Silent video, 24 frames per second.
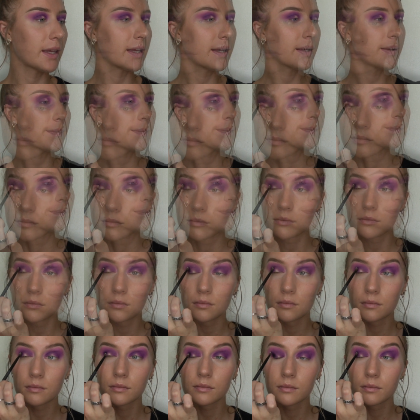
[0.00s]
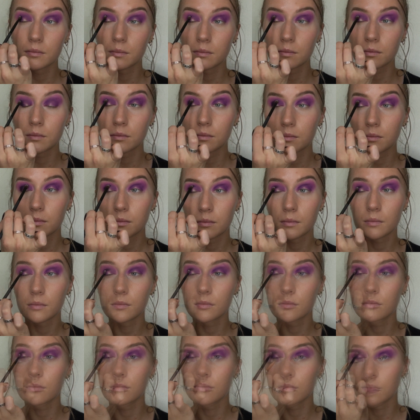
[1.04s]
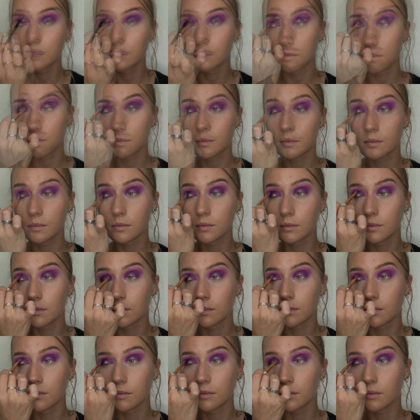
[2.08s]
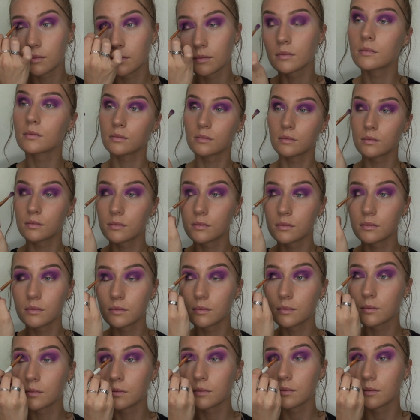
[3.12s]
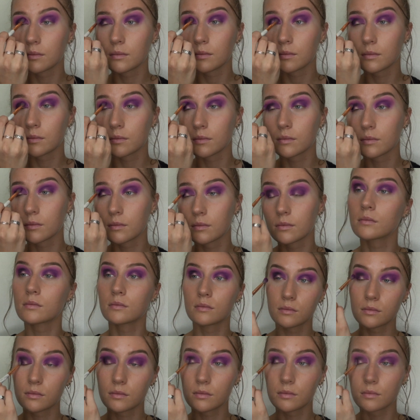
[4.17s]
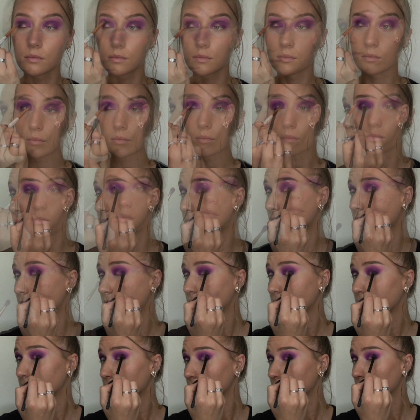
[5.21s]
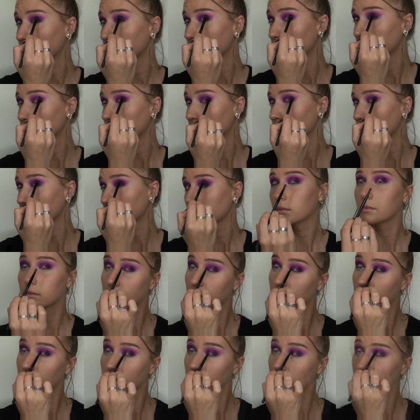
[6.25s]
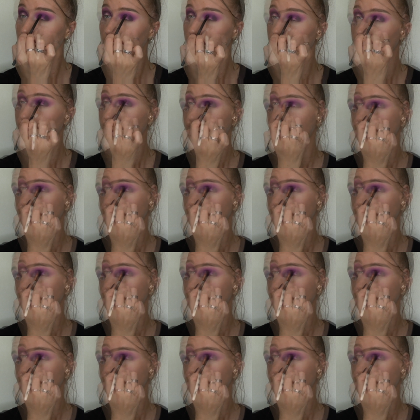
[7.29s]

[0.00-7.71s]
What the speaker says: [no speech]